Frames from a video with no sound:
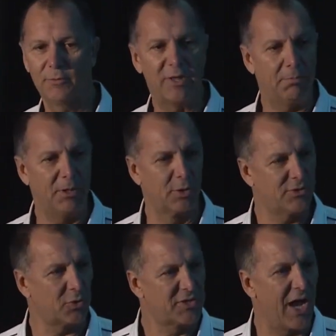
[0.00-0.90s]
Would that be
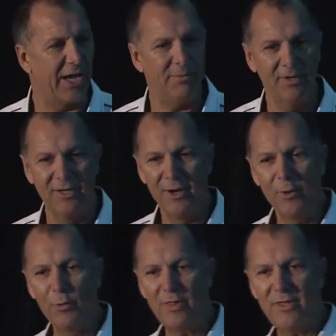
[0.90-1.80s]
worth your time
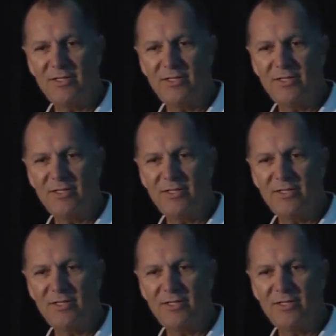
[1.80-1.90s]
with